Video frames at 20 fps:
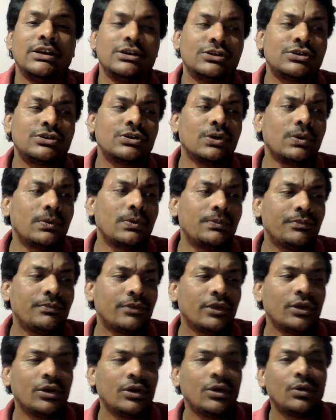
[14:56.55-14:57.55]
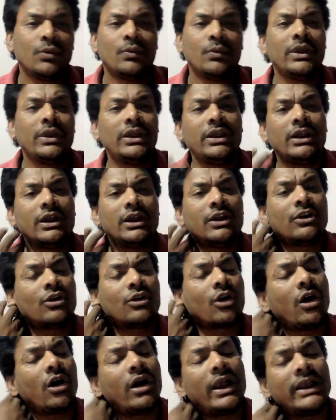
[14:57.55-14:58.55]
So we
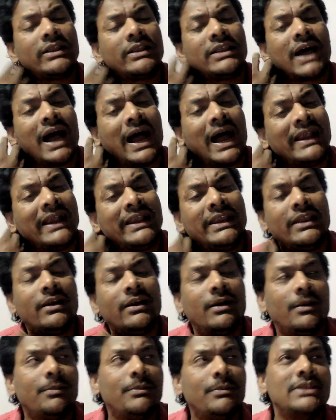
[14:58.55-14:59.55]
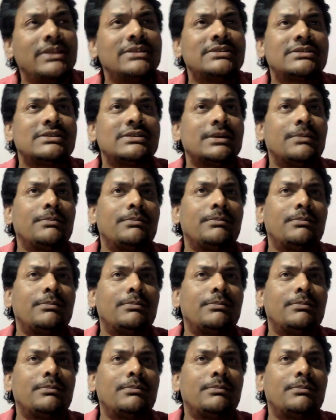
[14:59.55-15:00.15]
draw at the idea means